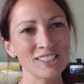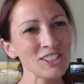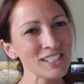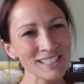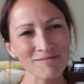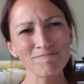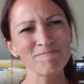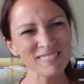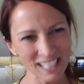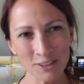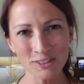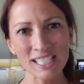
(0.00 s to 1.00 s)
Just,
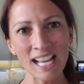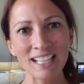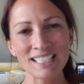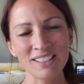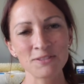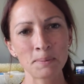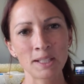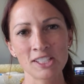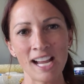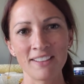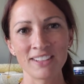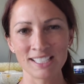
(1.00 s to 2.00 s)
you know, take a deeper dive